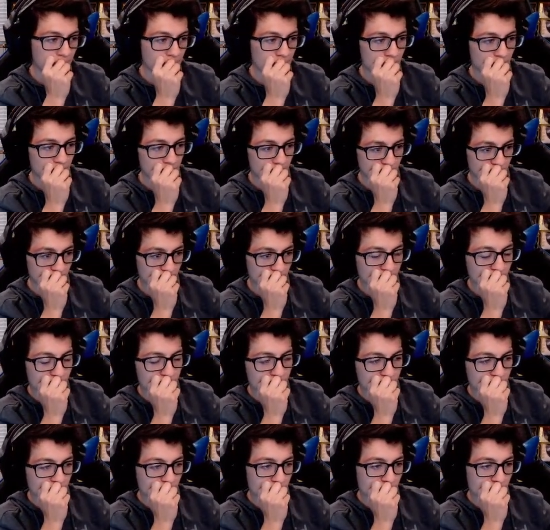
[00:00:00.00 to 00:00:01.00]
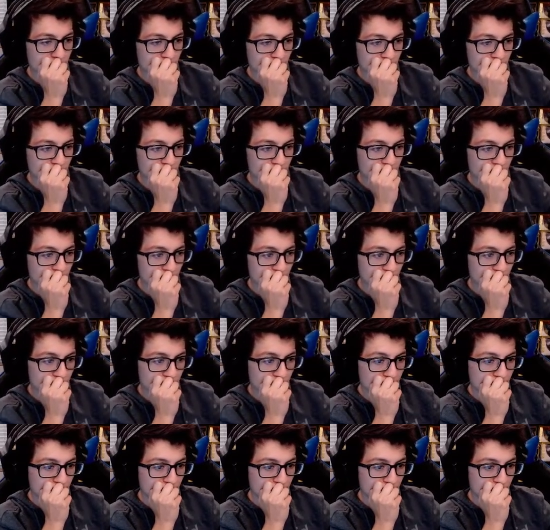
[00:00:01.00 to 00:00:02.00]

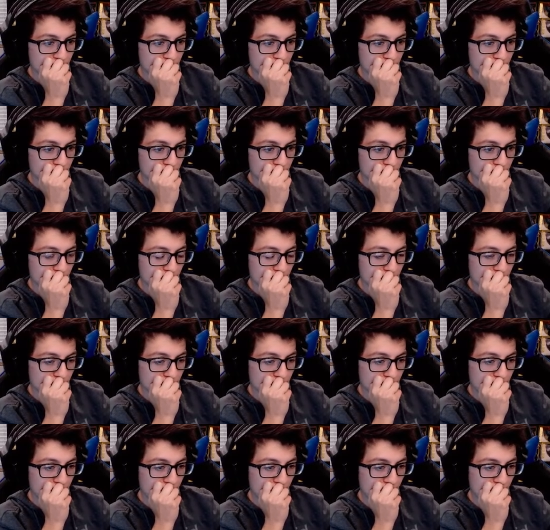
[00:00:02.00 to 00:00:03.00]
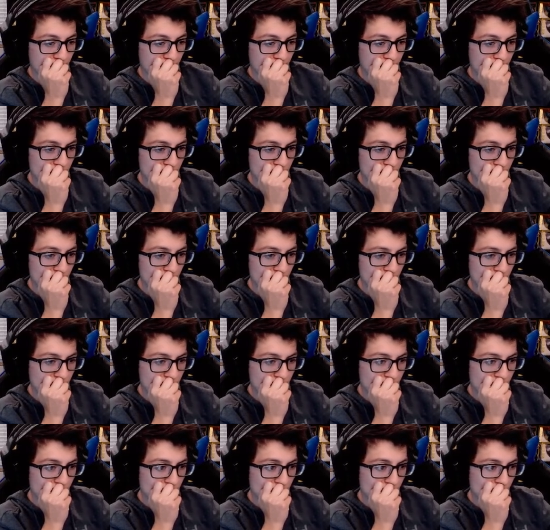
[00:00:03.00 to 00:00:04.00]

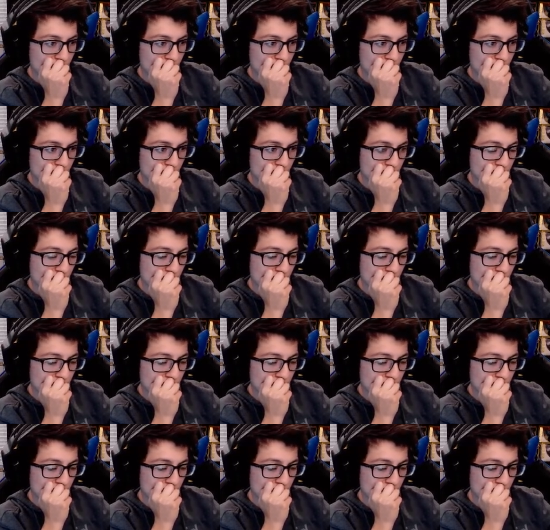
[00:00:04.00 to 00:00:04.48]
Nothing is said.